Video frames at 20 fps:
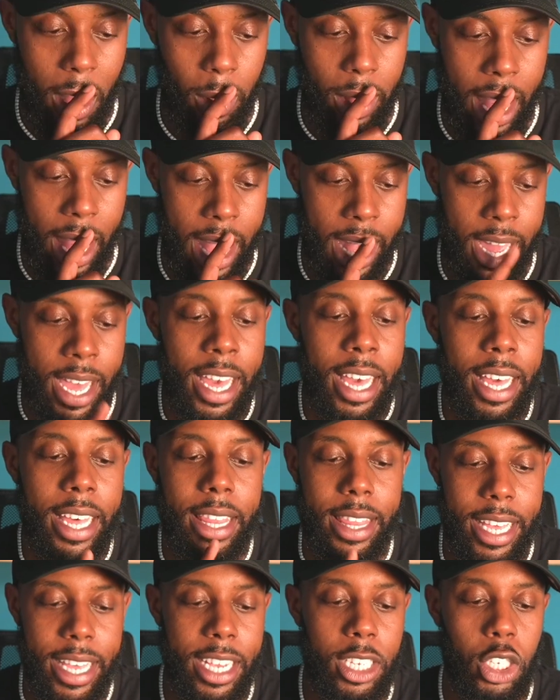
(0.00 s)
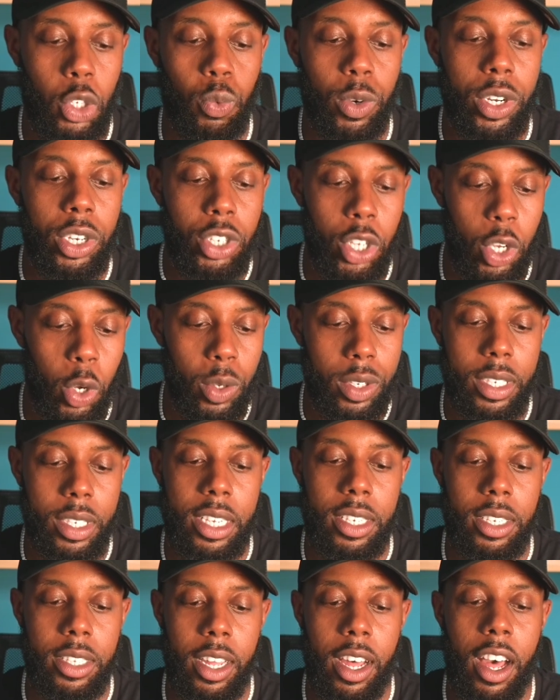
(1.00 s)
Okay, this
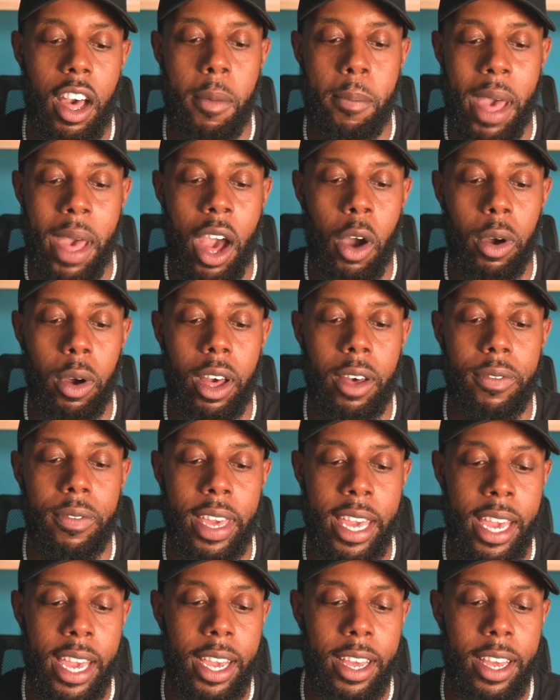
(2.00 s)
reduces the amount of